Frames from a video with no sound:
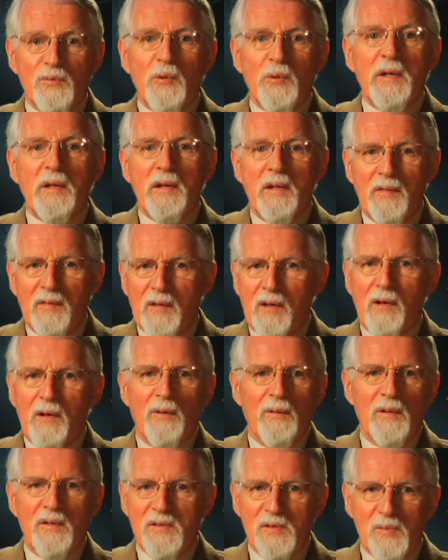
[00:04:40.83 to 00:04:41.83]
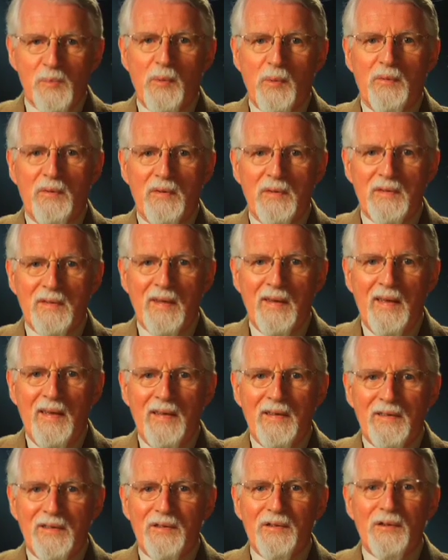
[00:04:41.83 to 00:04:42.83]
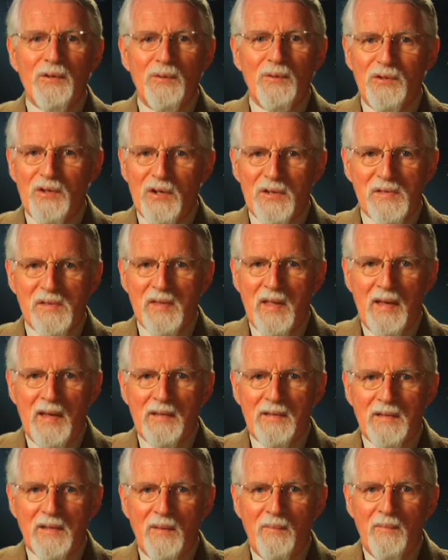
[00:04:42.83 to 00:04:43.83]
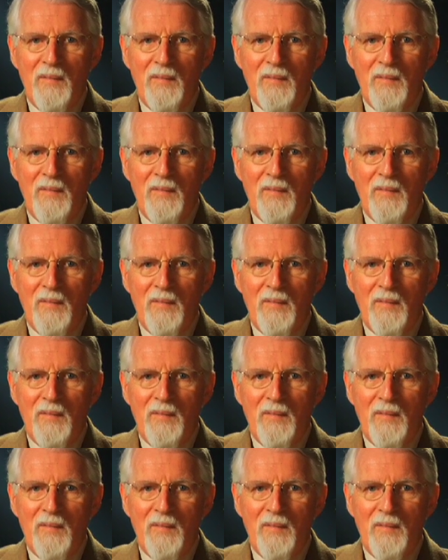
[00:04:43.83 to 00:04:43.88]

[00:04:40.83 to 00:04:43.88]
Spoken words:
We need the Holy Spirit to do just that.